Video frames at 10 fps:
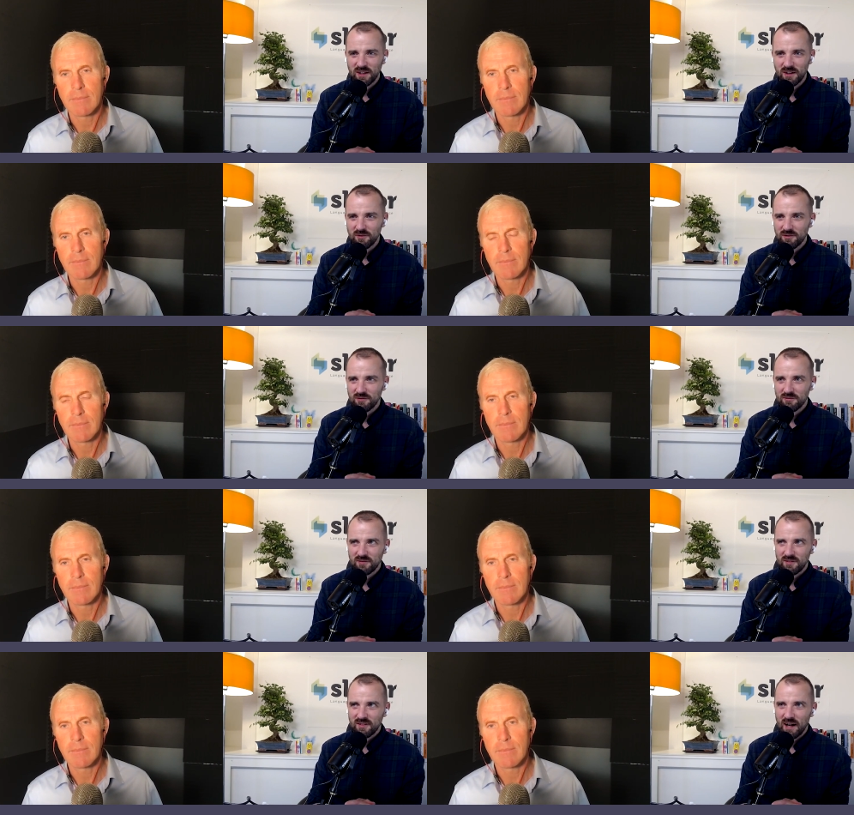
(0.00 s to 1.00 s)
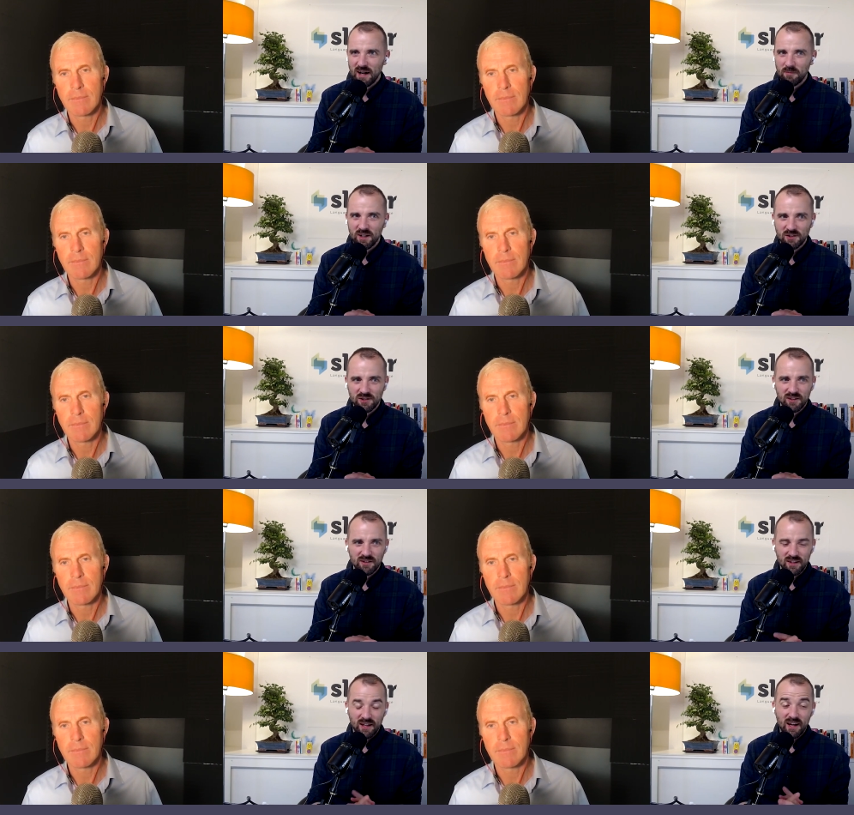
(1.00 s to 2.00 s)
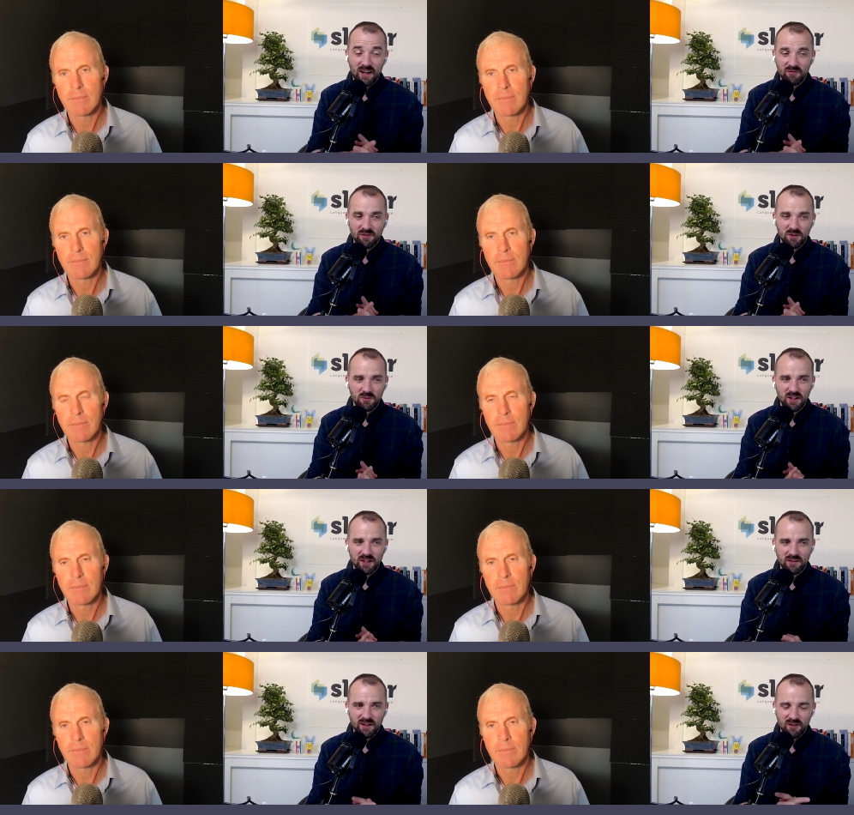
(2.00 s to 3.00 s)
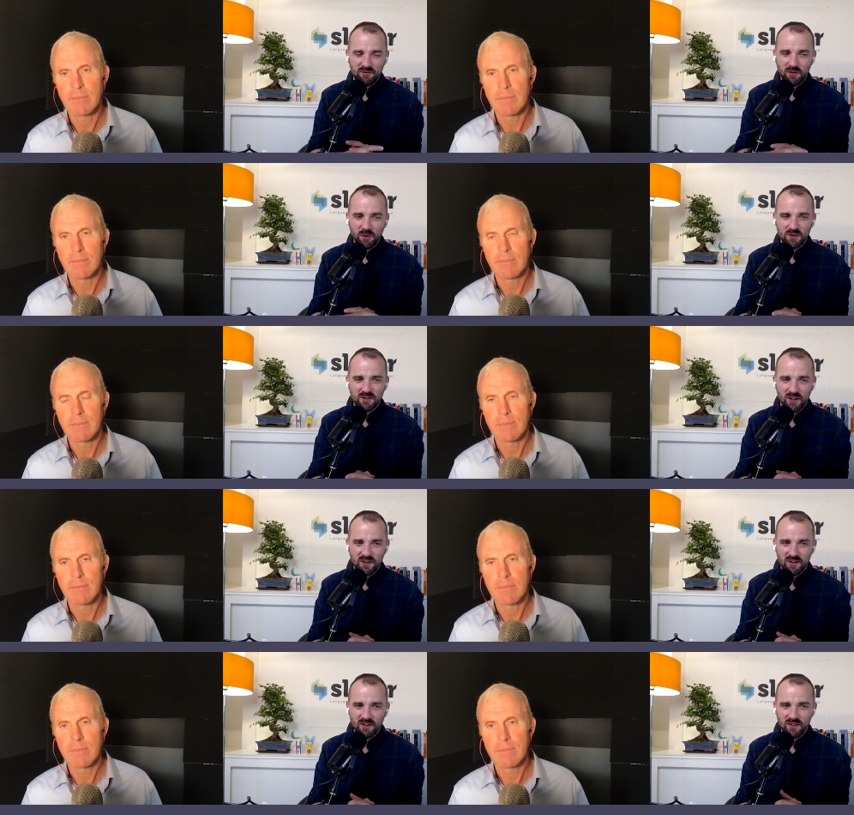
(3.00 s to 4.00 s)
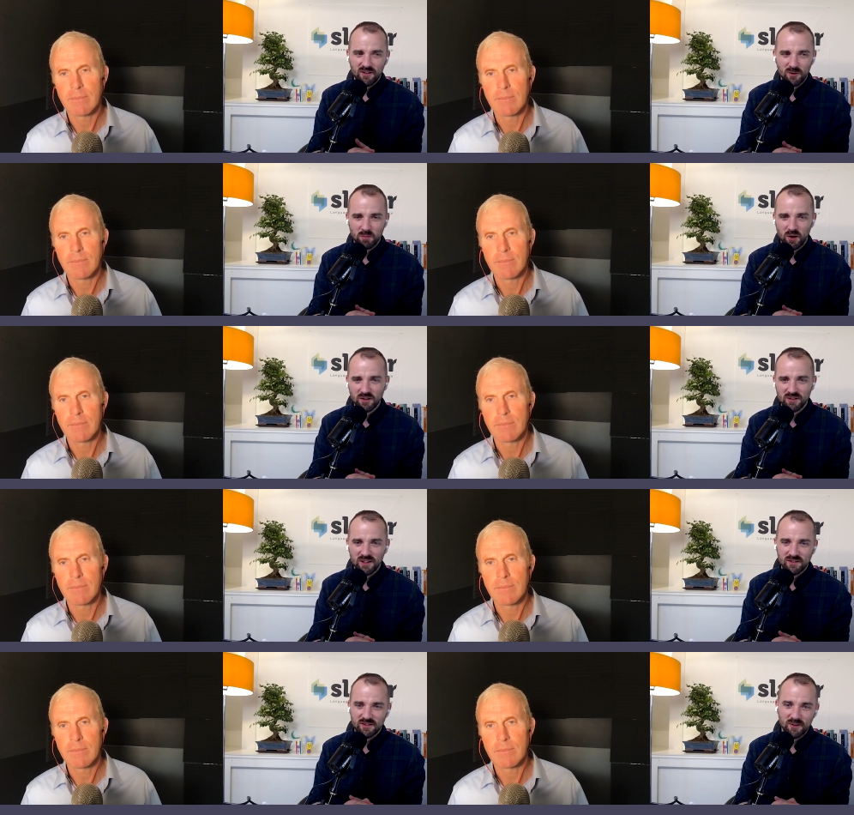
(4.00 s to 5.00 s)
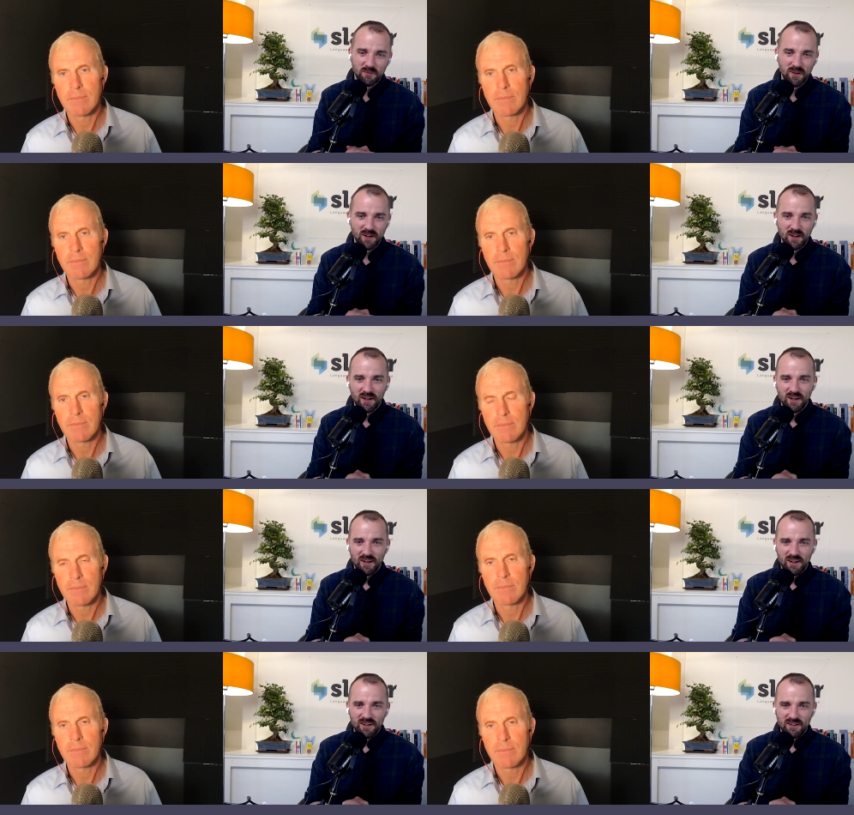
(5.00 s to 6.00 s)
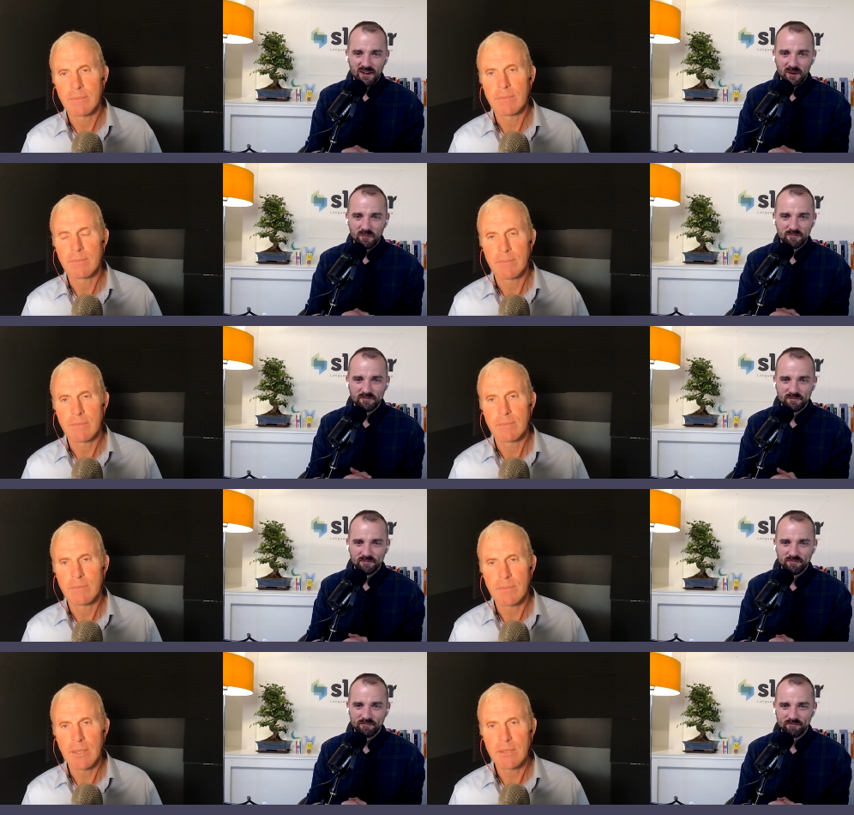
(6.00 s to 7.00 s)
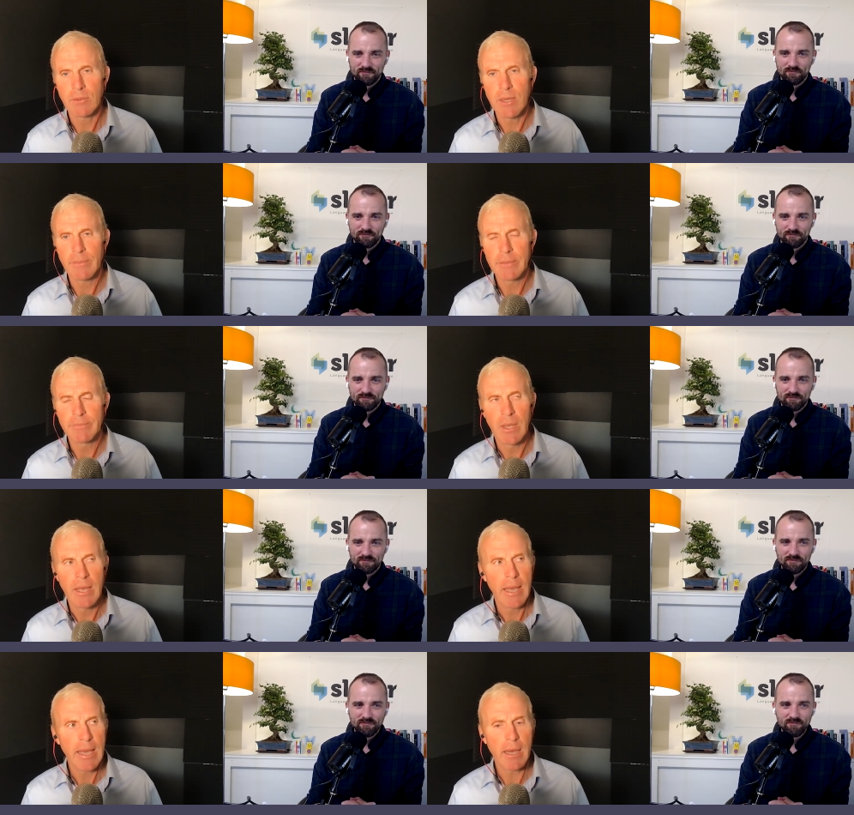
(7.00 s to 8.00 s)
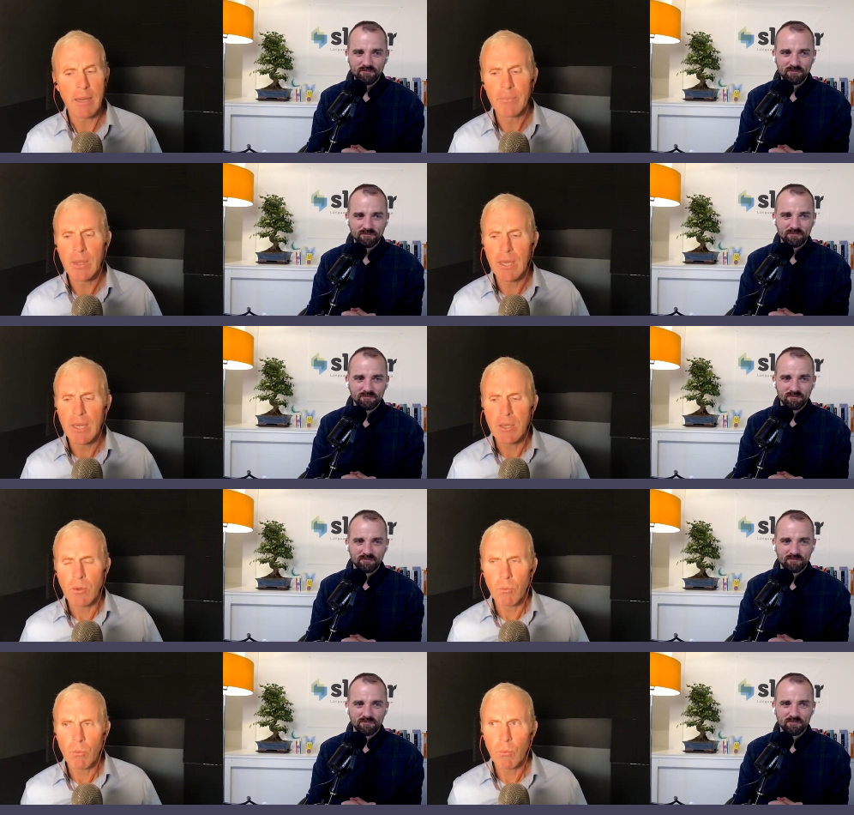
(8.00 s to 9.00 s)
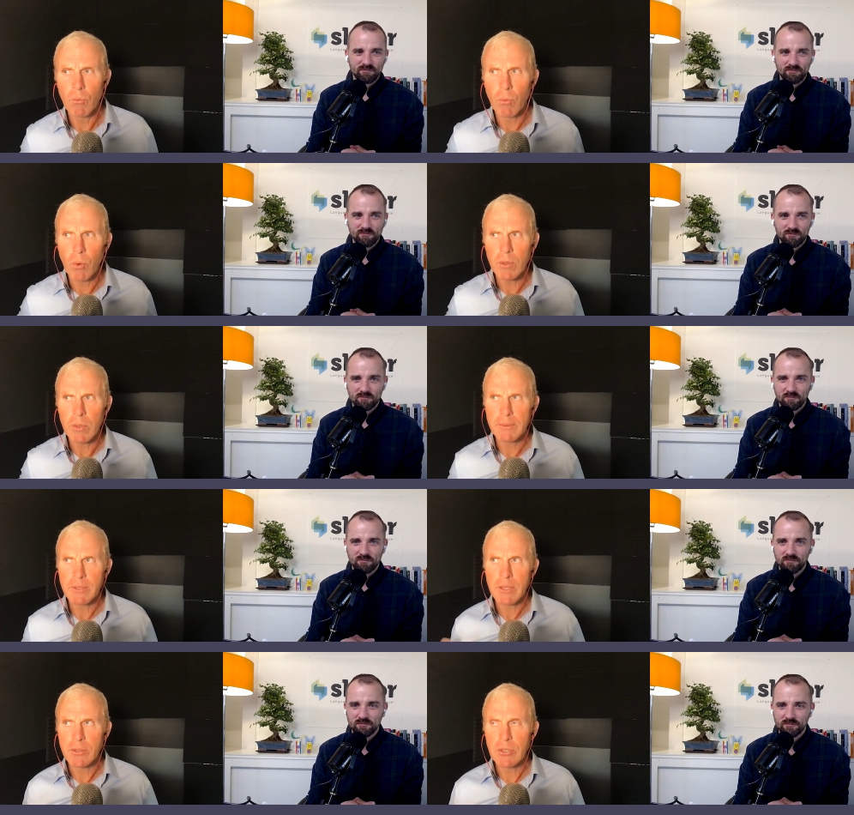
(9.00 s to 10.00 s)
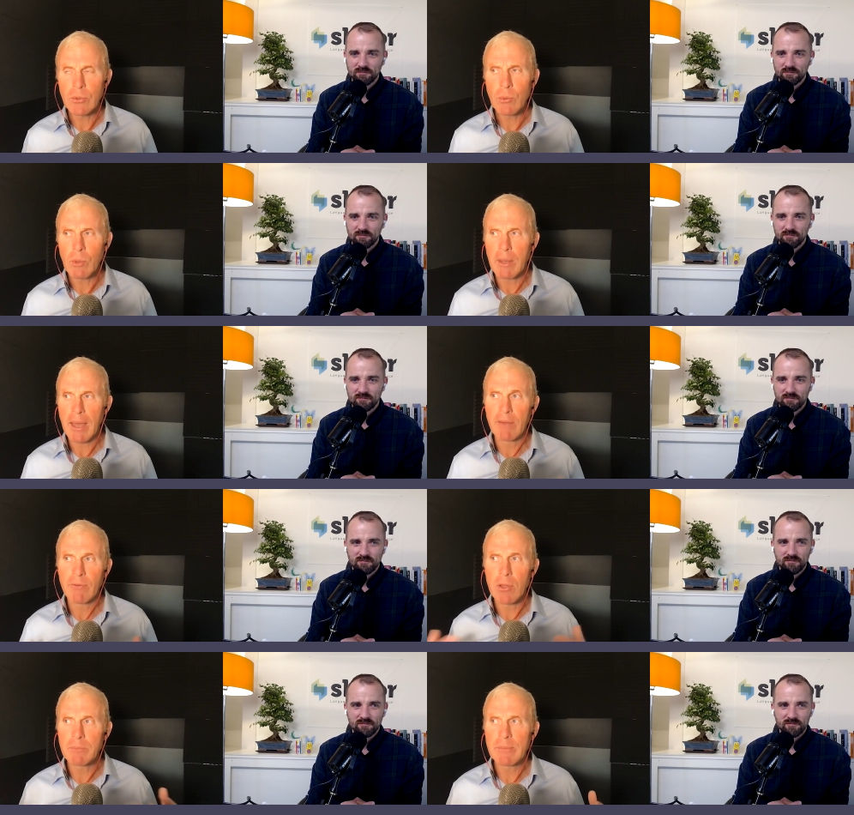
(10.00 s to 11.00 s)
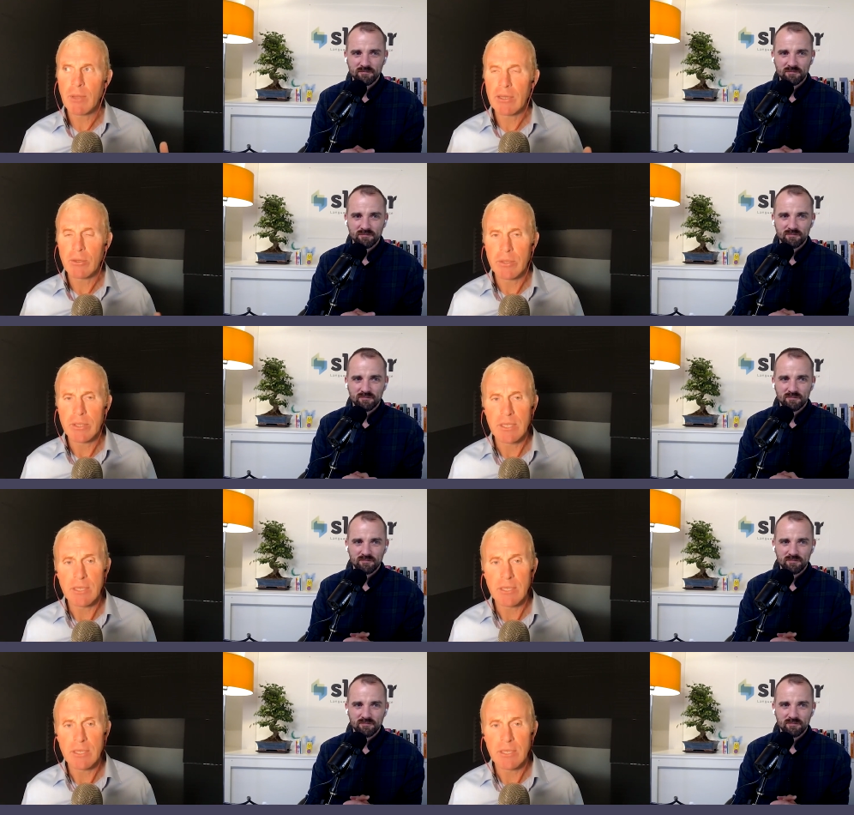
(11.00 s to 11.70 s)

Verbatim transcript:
Speaker 1: kind of time that actually that I have to really kind of focus on on, on good podcasts. So
Speaker 2: yeah, that's great, man. Hey, um, well, you know, you, out of all the people I know in this